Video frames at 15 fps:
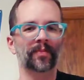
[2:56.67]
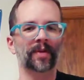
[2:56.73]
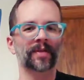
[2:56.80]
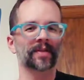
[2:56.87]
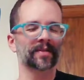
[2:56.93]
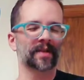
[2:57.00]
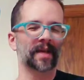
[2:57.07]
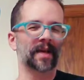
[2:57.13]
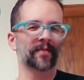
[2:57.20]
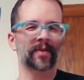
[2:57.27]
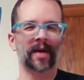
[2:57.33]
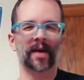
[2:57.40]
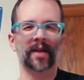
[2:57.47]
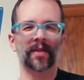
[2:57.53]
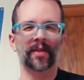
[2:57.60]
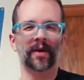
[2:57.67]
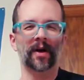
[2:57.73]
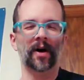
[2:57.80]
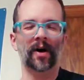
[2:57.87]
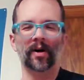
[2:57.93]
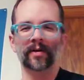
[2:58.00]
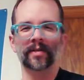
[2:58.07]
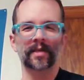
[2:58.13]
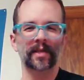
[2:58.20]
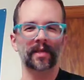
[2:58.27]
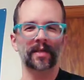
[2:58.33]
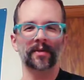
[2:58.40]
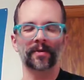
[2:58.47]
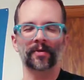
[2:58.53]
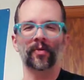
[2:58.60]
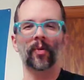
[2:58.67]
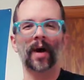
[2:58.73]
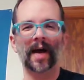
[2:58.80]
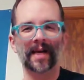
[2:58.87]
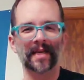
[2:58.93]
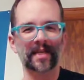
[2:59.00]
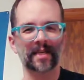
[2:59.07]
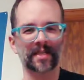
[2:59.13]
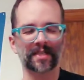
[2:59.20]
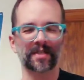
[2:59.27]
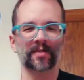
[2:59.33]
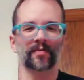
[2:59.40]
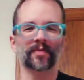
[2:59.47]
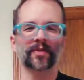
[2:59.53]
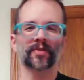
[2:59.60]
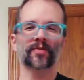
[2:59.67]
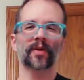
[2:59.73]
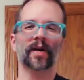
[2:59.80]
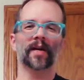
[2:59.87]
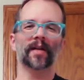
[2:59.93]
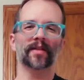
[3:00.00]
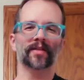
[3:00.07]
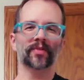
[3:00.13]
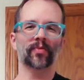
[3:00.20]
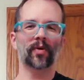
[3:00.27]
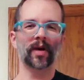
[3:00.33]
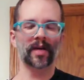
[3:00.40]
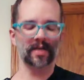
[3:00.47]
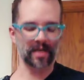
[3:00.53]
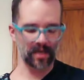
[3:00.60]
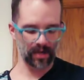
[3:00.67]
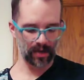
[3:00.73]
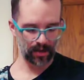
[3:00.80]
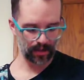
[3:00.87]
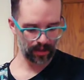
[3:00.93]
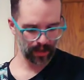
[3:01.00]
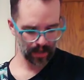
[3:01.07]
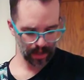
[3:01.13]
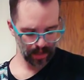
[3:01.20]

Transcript: It doesn't have kind of the honky or quackiness of a Strat. It's twangier.